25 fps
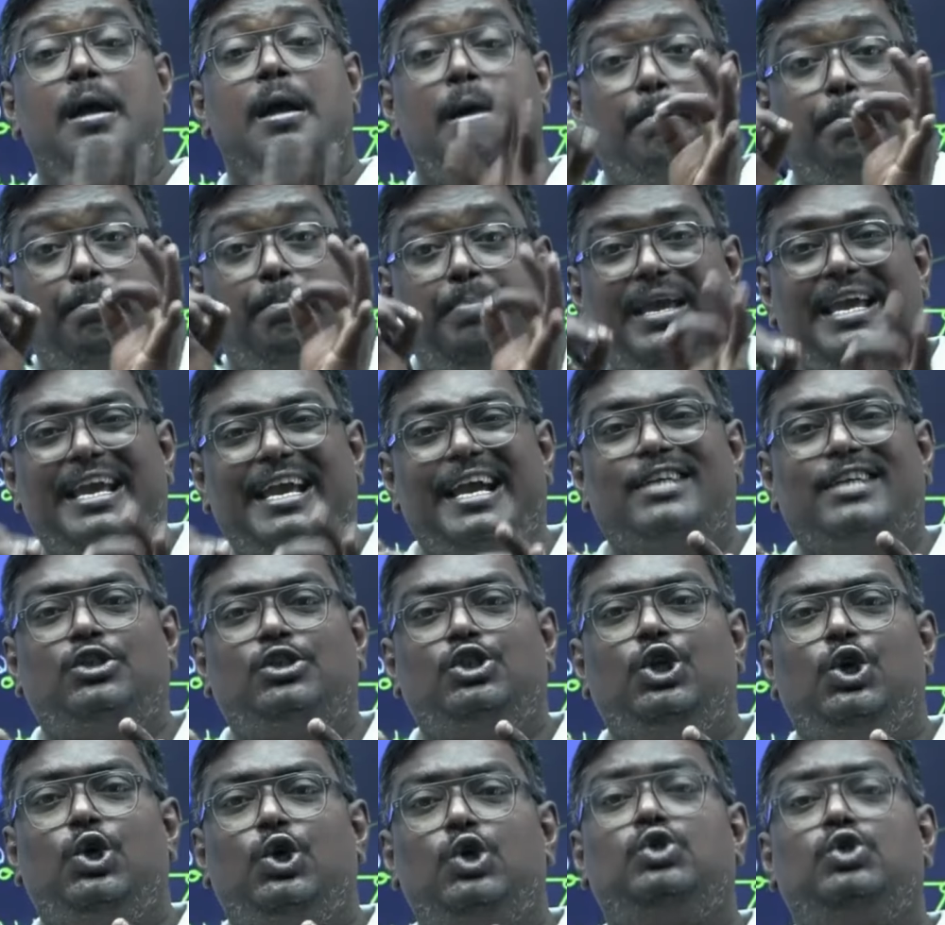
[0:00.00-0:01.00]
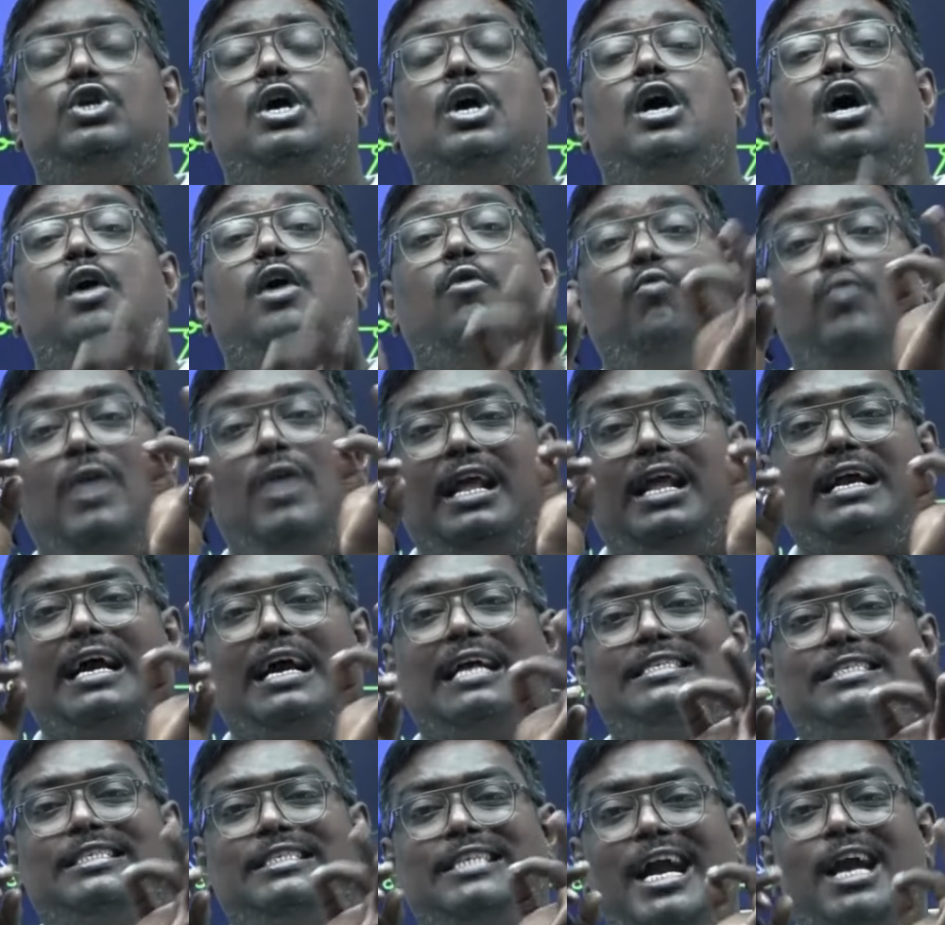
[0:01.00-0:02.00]
PSUs will
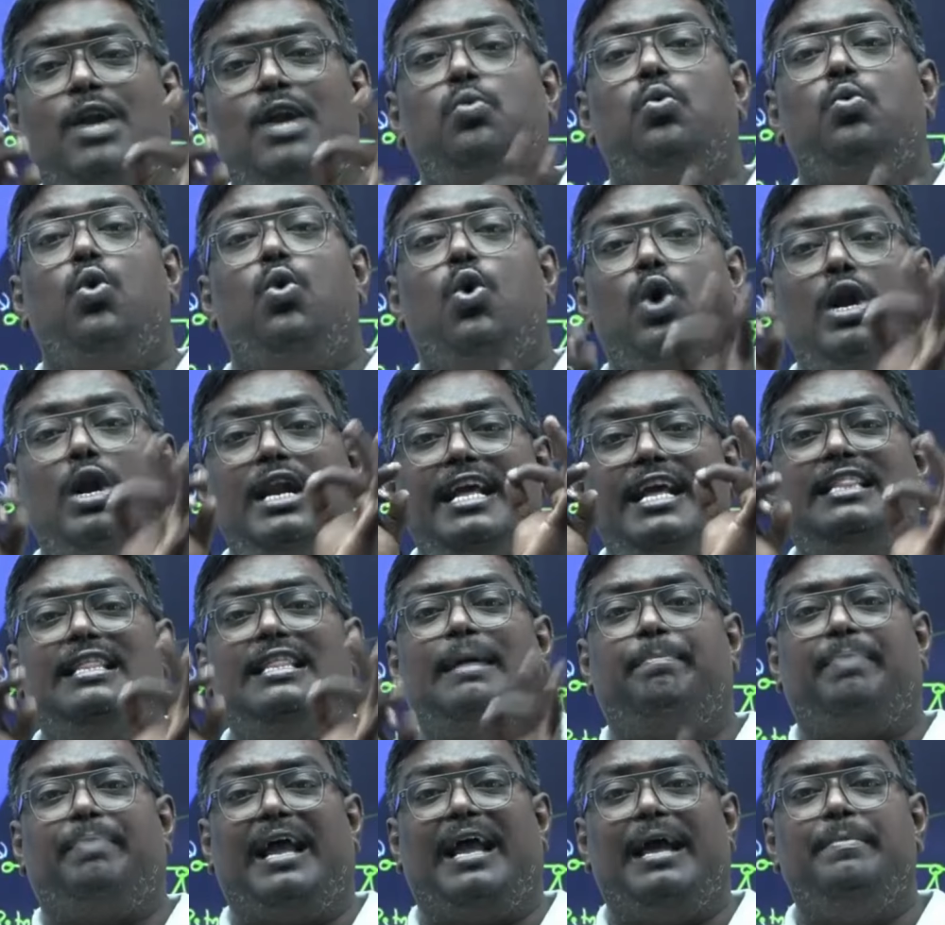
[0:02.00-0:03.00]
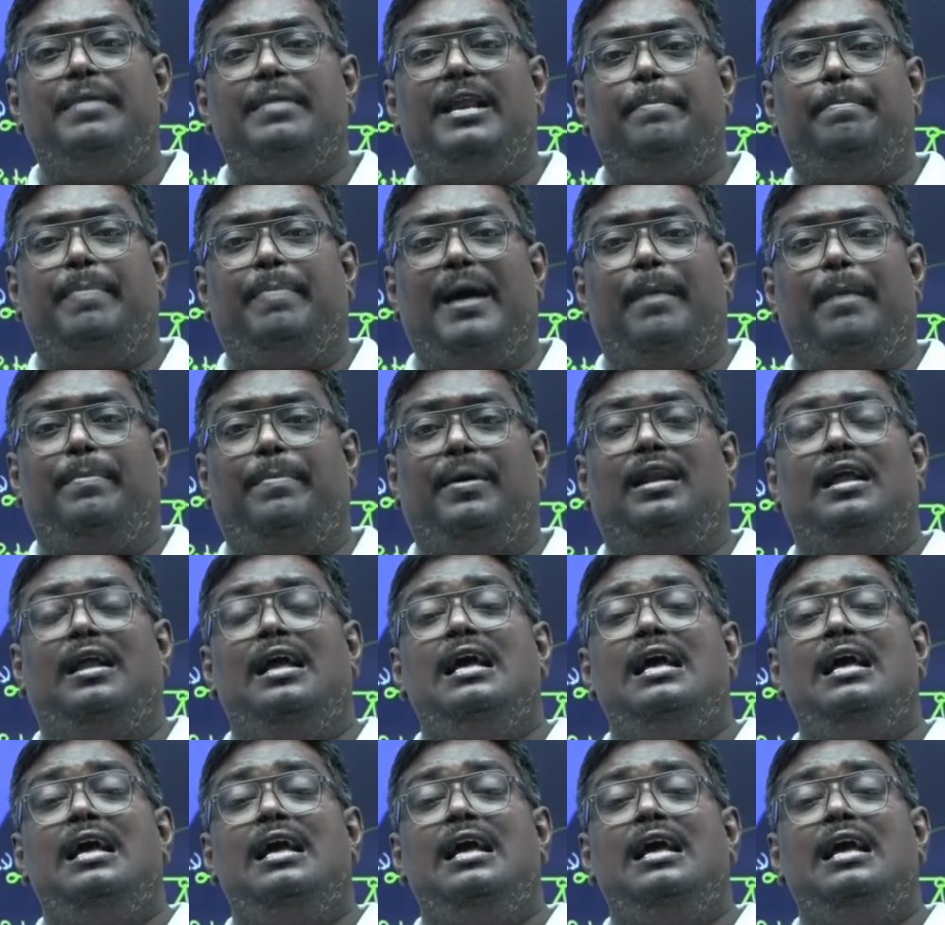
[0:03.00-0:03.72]
consider only the primary paper.